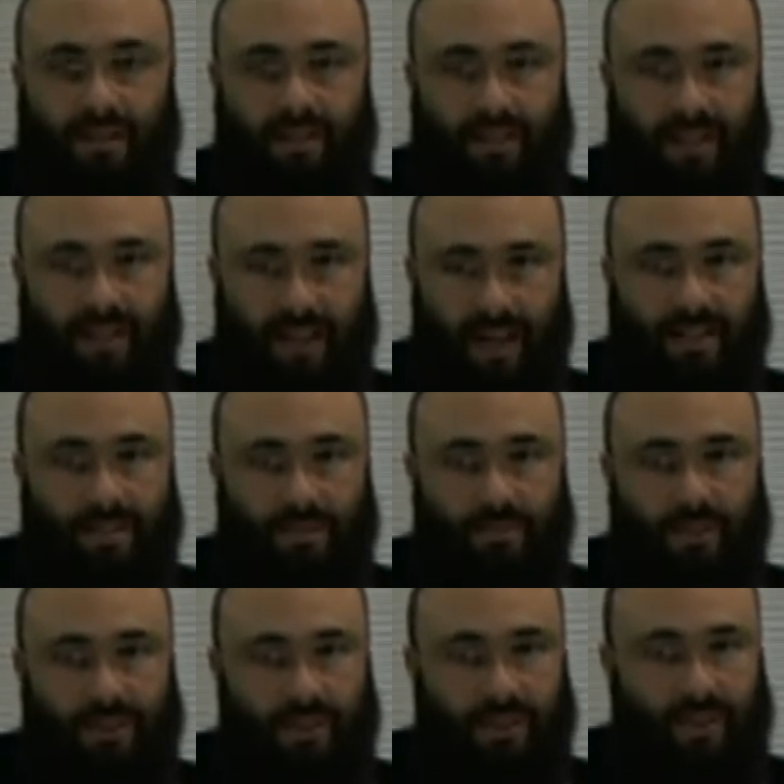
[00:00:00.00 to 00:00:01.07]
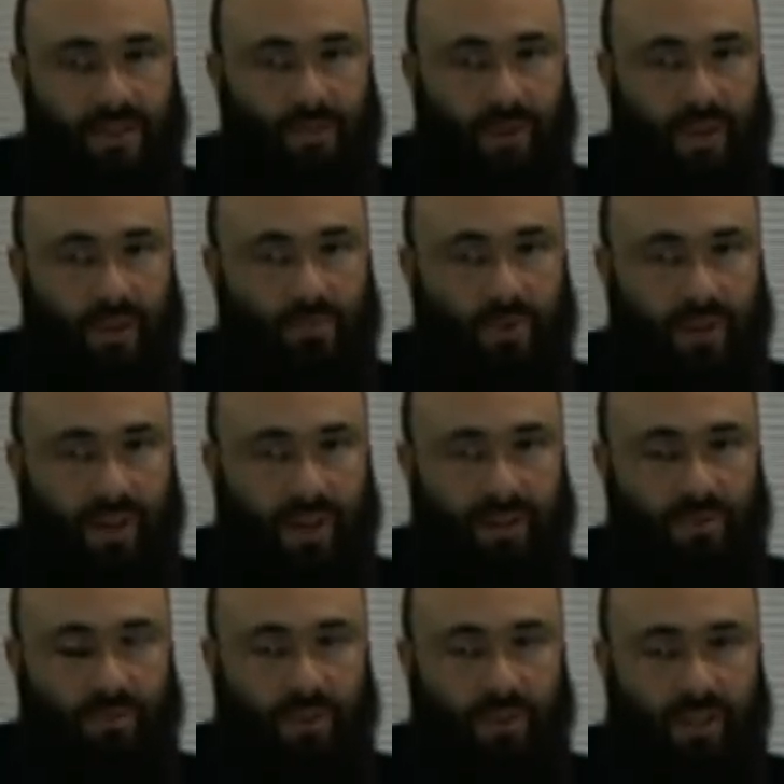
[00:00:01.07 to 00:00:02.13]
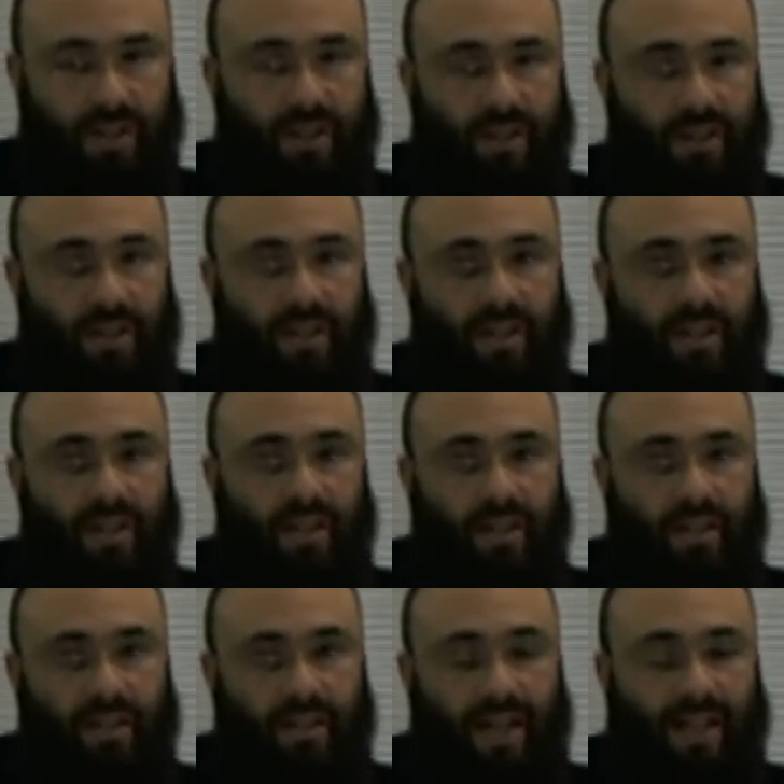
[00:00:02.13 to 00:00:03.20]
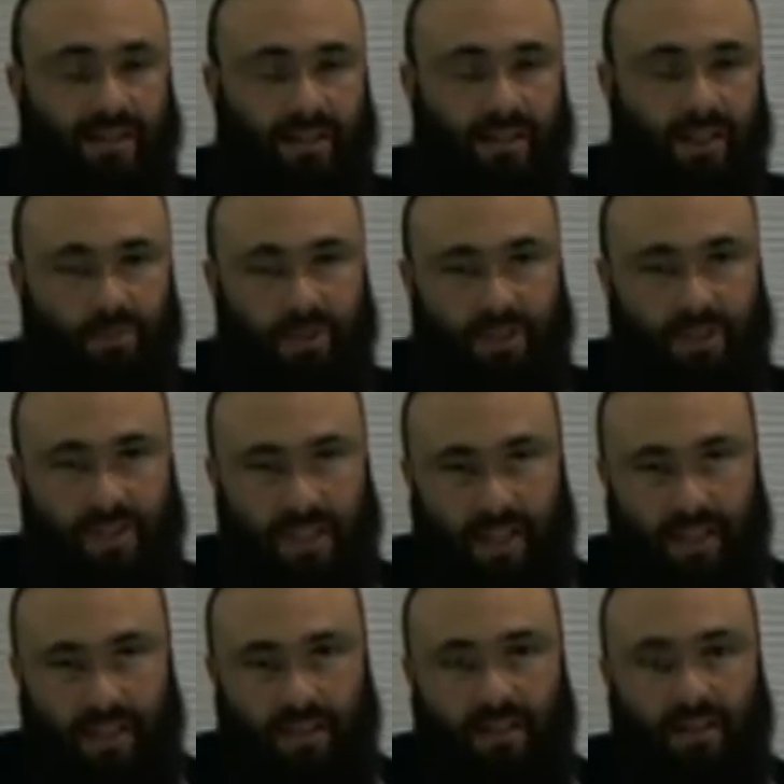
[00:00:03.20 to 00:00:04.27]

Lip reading: yes, but there is one point where that liberty